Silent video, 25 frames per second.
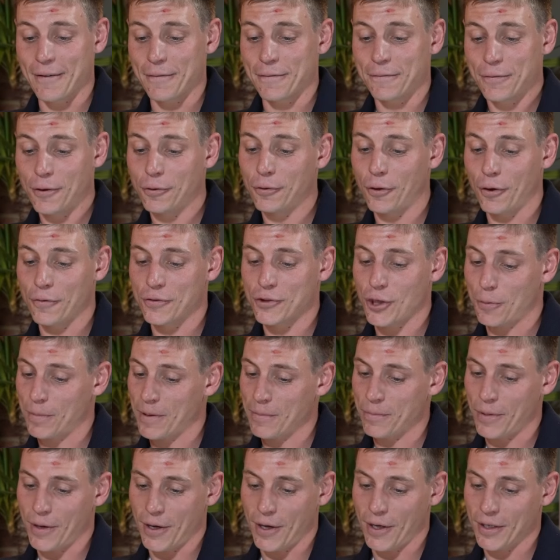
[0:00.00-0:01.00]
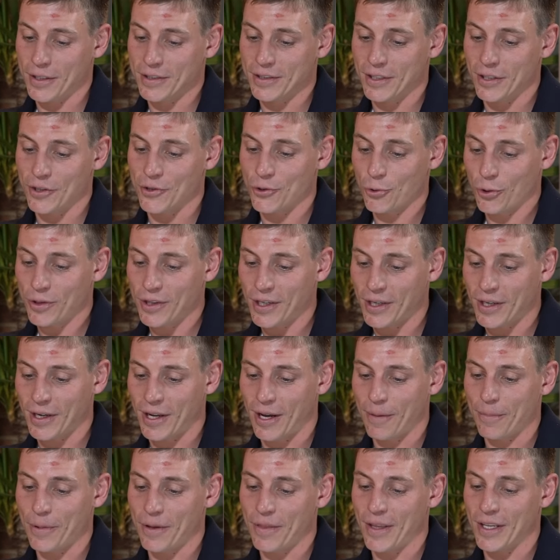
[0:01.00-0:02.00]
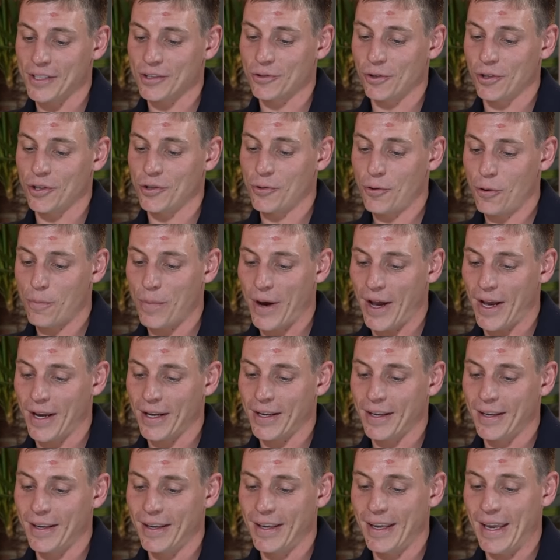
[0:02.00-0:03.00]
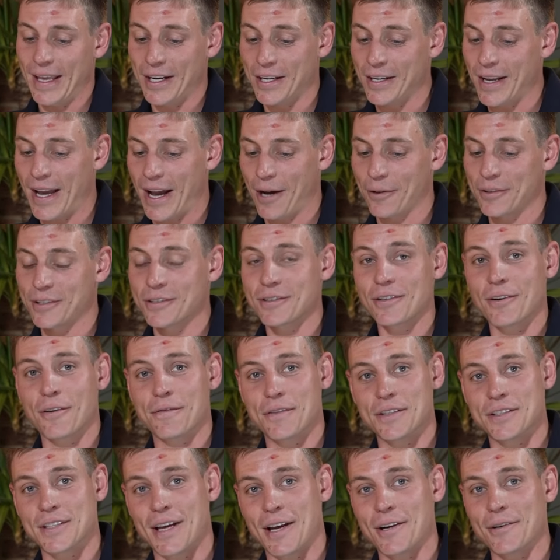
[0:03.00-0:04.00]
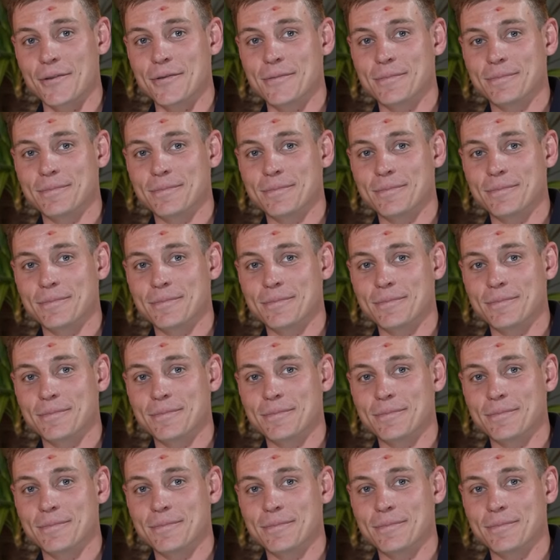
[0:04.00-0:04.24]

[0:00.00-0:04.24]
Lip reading: full of shopping perks, join the club that's got your back in and out of the saddle.